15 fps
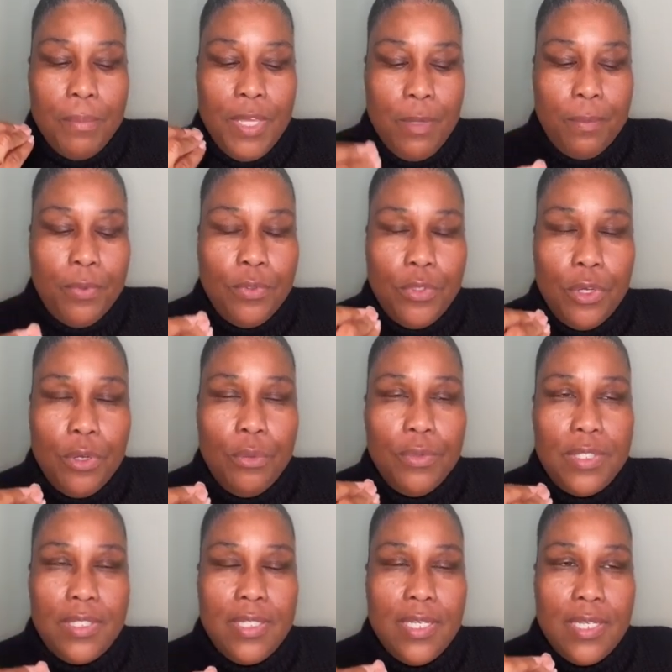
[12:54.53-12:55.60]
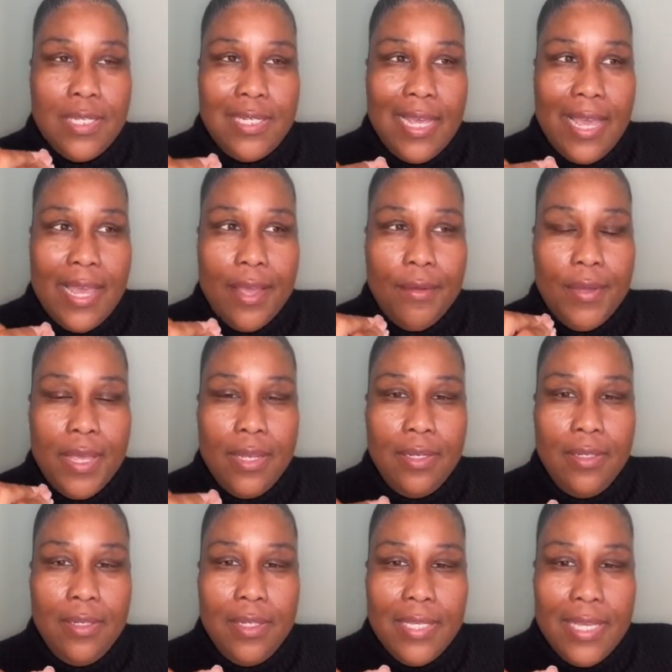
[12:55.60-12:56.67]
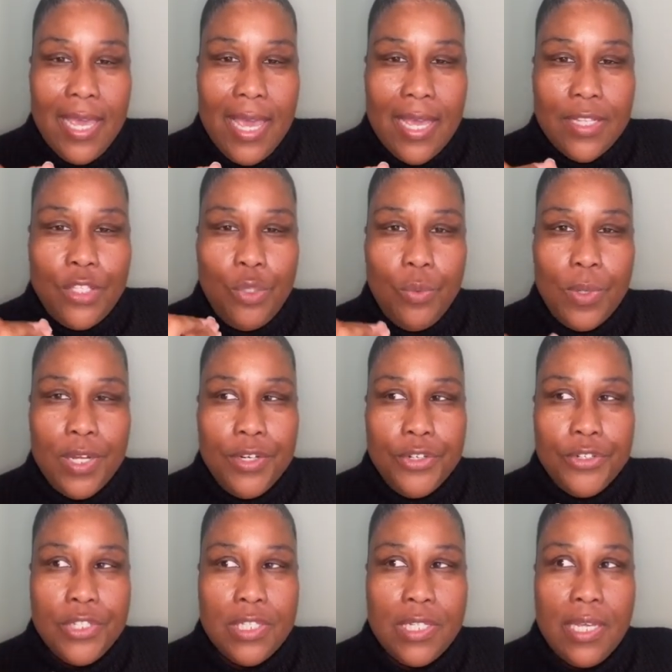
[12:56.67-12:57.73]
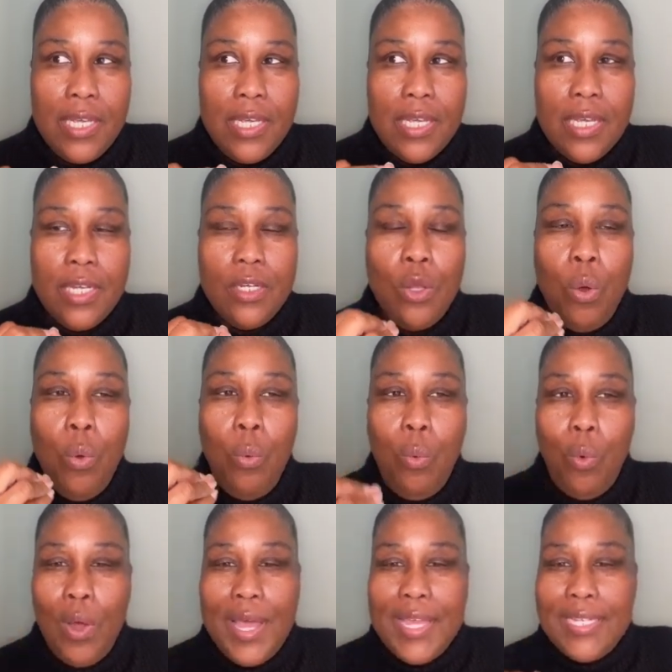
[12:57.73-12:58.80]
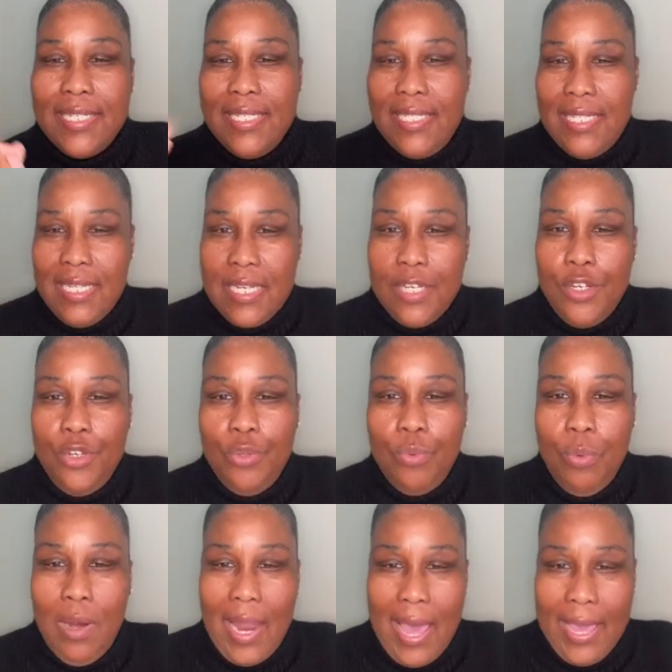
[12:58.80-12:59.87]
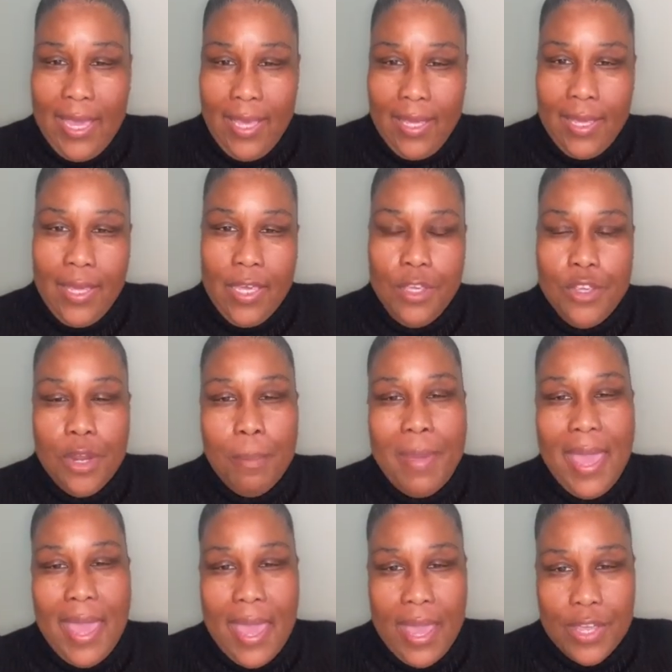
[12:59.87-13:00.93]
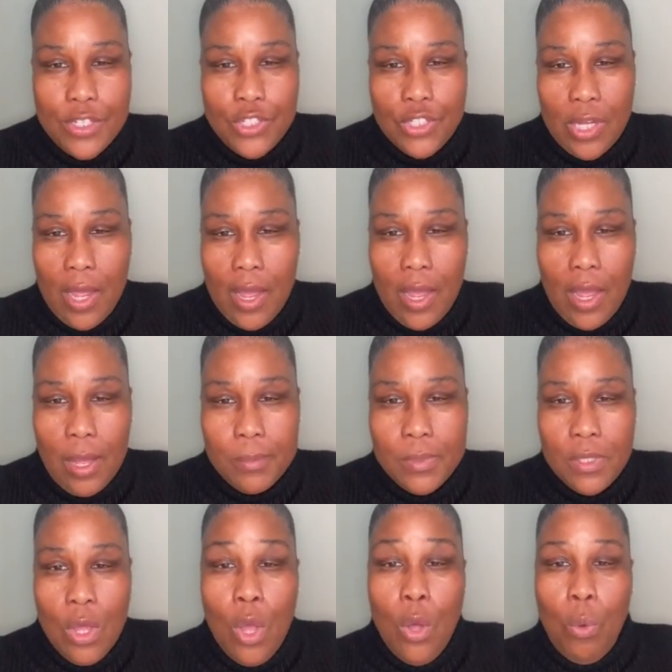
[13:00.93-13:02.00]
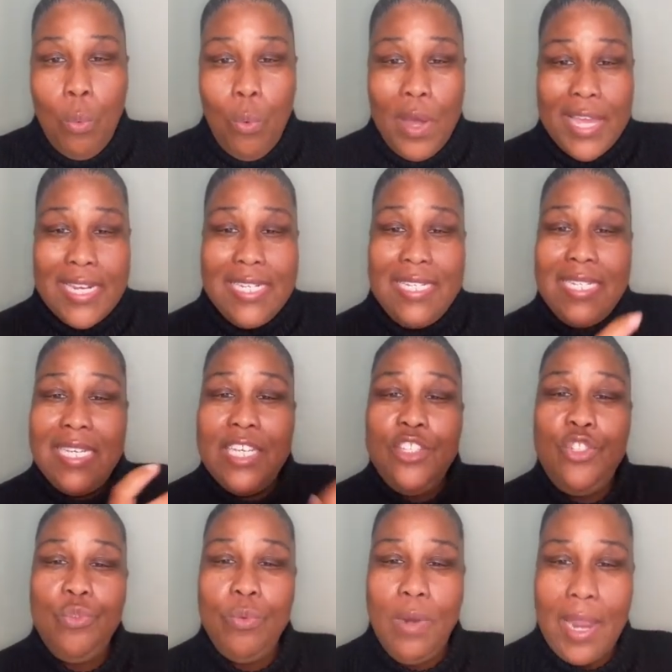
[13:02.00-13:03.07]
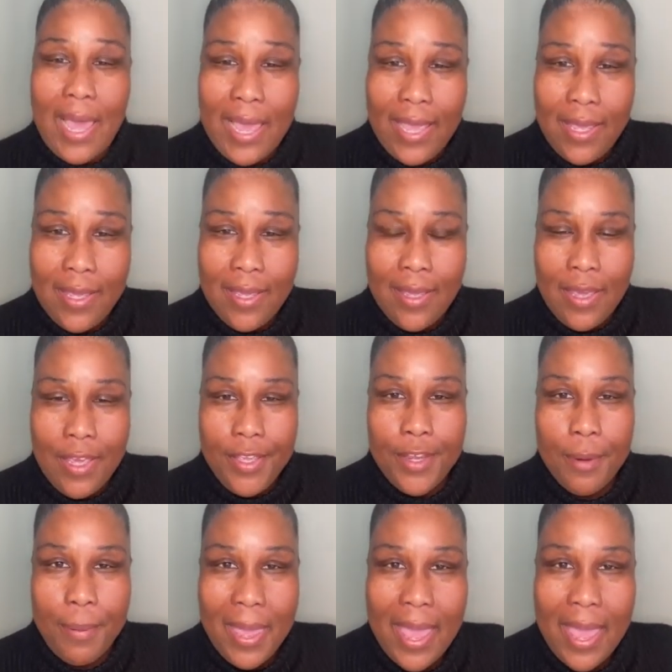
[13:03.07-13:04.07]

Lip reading: people don't sit down and look at to understand what didn't you like in your past jobs? What did you like in your